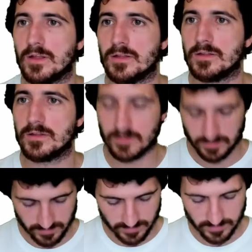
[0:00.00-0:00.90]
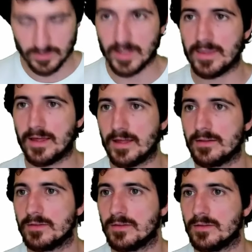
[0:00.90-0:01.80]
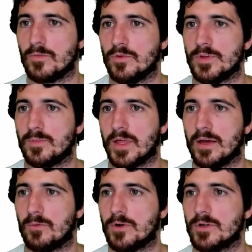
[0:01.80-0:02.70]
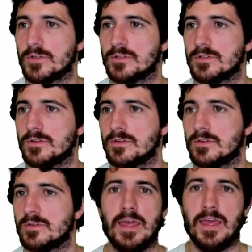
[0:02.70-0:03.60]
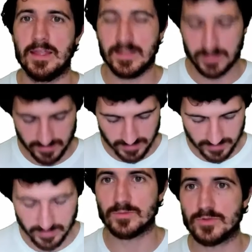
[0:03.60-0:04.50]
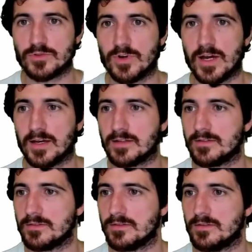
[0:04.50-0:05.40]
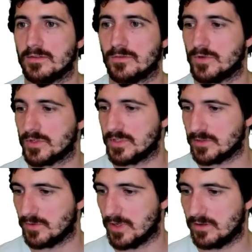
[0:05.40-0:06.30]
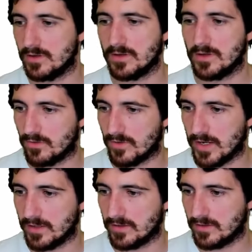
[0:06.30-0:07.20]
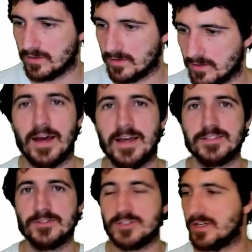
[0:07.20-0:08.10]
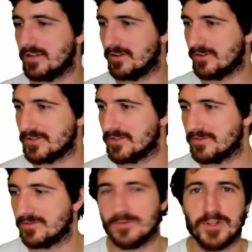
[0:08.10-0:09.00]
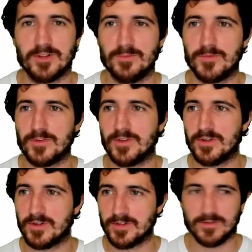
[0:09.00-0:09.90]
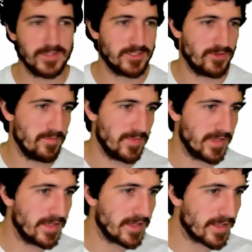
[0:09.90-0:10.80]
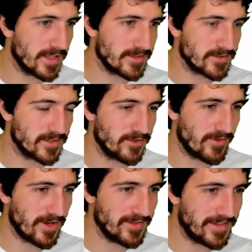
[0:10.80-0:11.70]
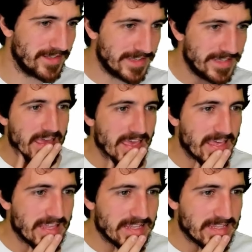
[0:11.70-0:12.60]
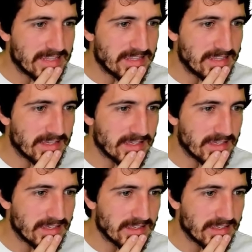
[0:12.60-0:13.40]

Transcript: and try that multiply works and subtract works as well all right hi Sujay also welcome to the to the stream glad to see you around and